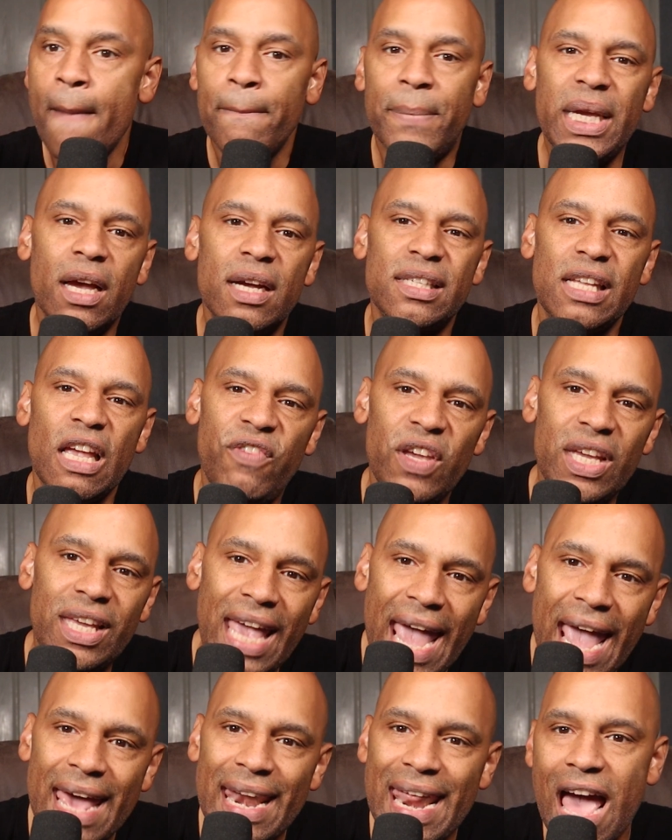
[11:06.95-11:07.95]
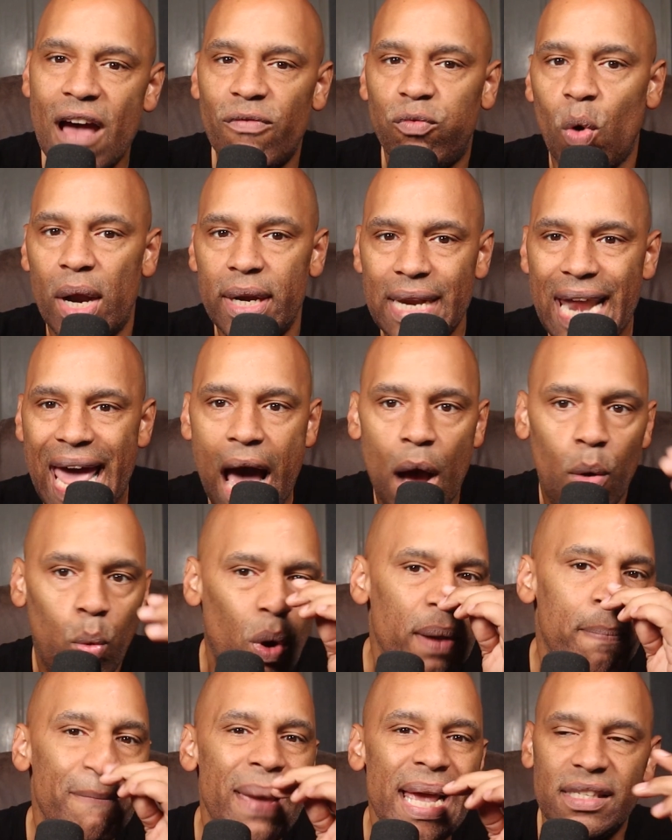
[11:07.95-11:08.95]
because if he can't have one now,
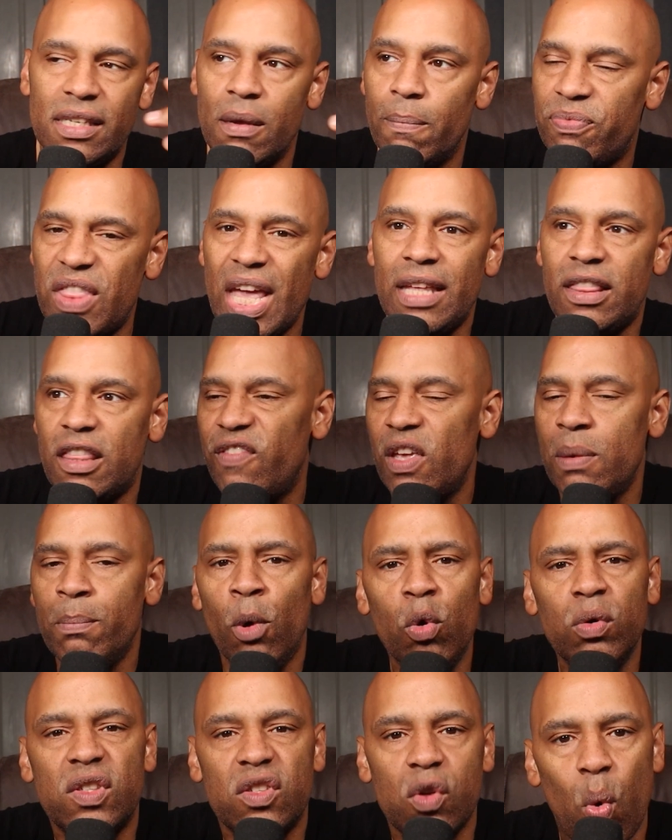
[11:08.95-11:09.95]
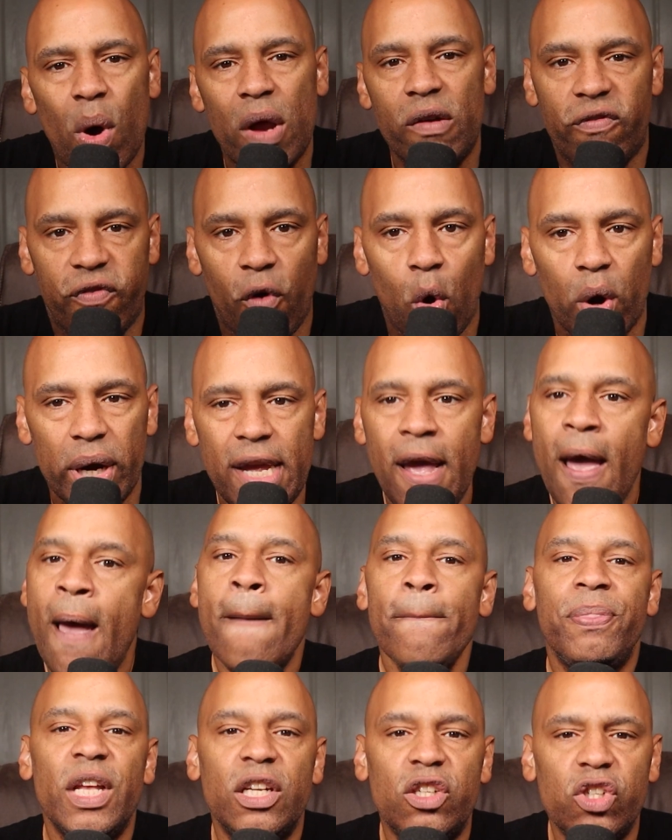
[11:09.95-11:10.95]
what makes him think that if he moves to one forty
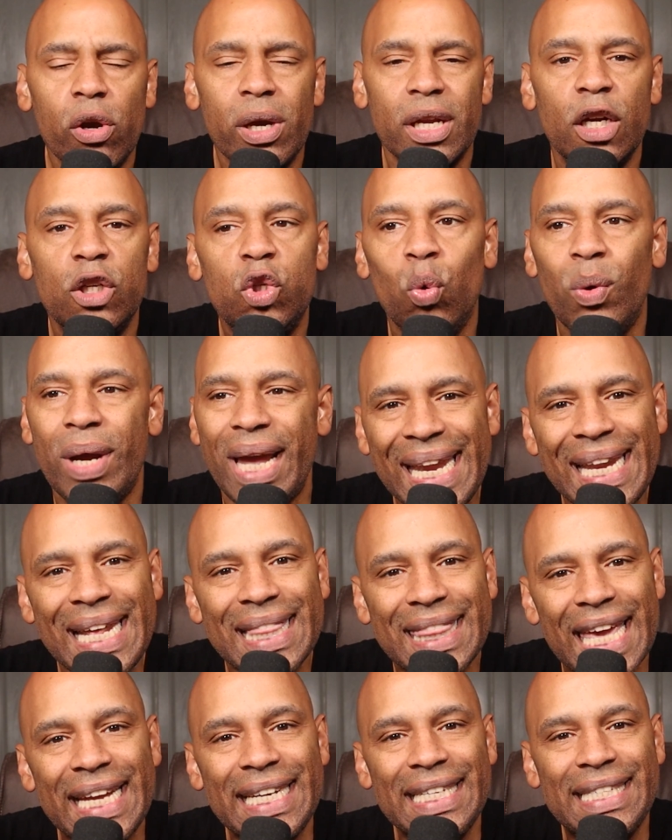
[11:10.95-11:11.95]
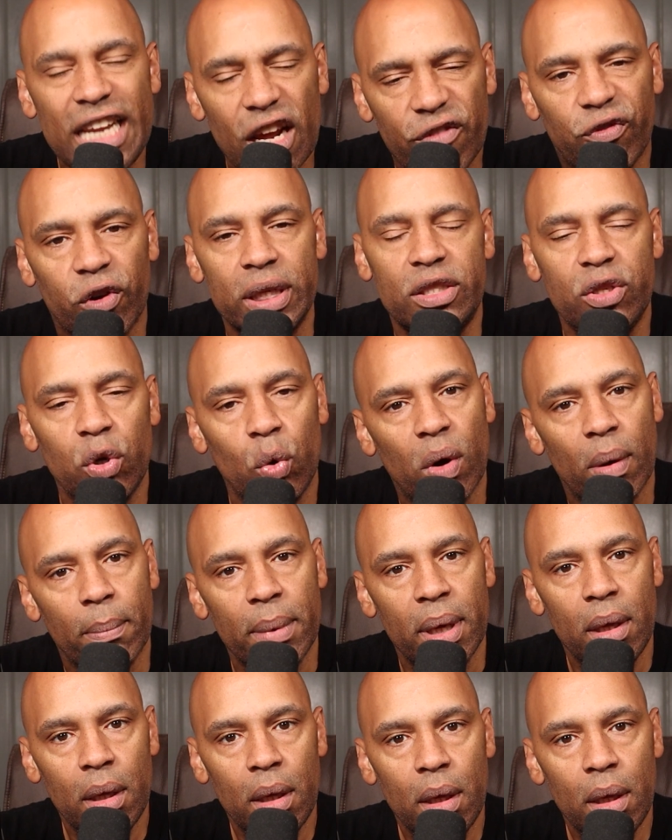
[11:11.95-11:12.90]
that you're going to do anything different to him?